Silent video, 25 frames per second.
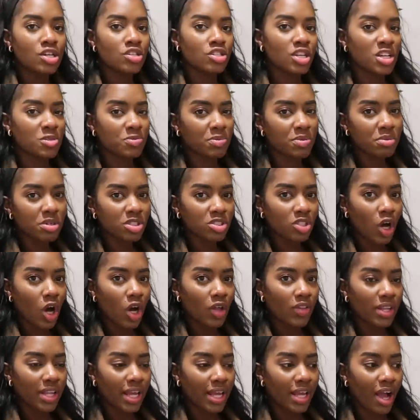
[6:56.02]
That's pretty much
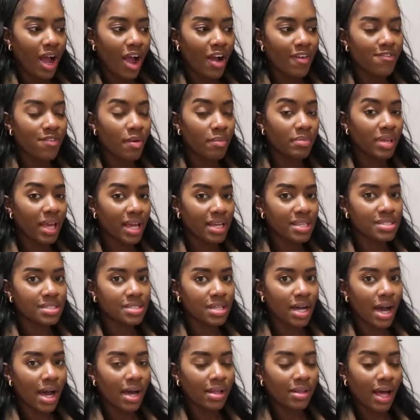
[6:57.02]
all that I got from Yesstyle.
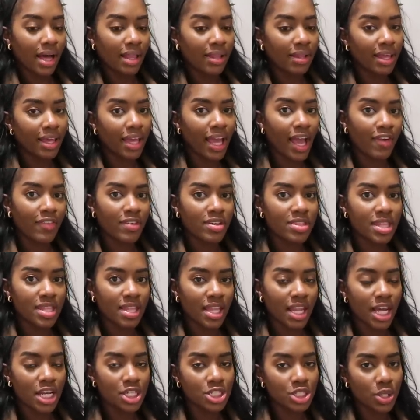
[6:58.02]
I'll link everything
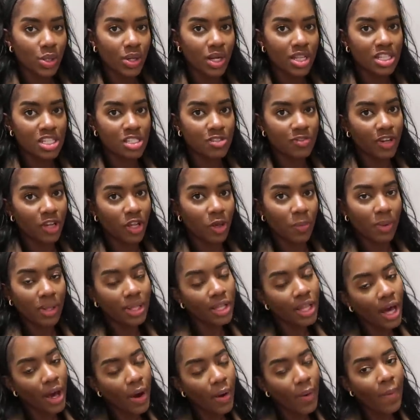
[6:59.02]
that I showed in this video
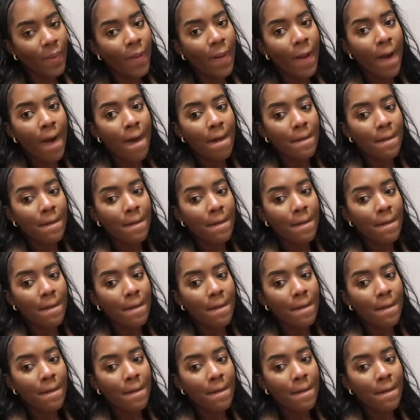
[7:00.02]
below.